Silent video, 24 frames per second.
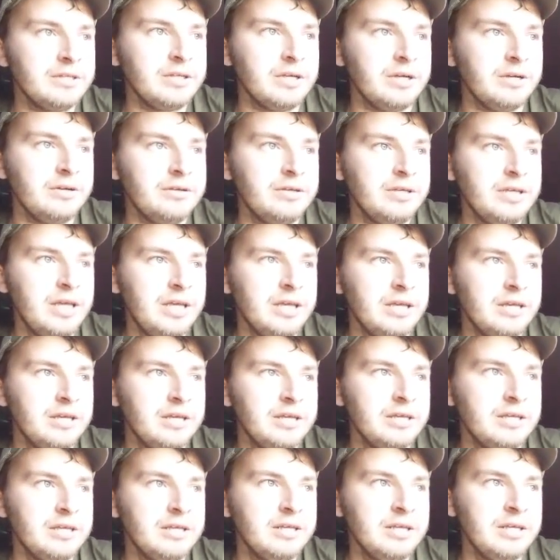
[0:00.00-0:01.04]
So yeah,
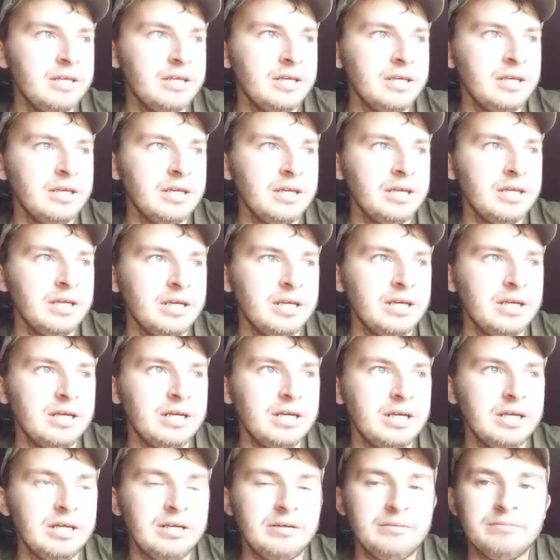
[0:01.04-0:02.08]

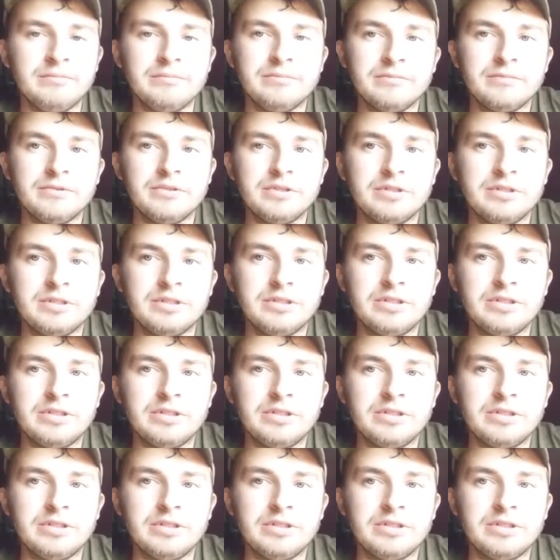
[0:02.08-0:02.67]
done